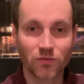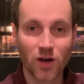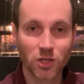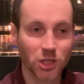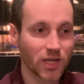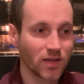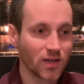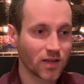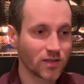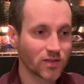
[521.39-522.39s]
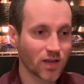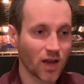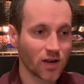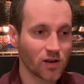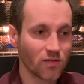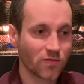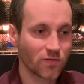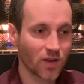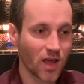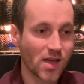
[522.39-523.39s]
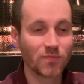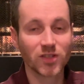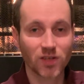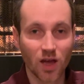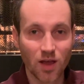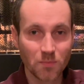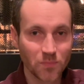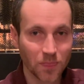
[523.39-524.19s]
function inside of Enzyme